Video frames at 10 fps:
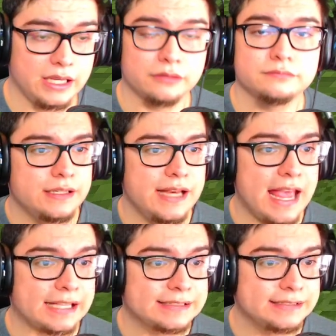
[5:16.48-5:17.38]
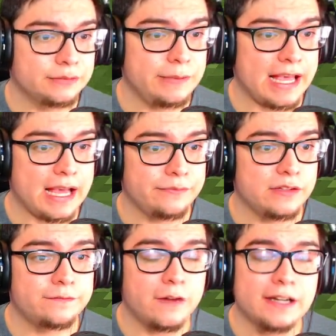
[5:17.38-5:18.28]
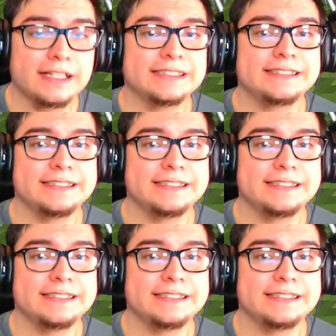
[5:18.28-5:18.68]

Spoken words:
we go. Next, we have the fungus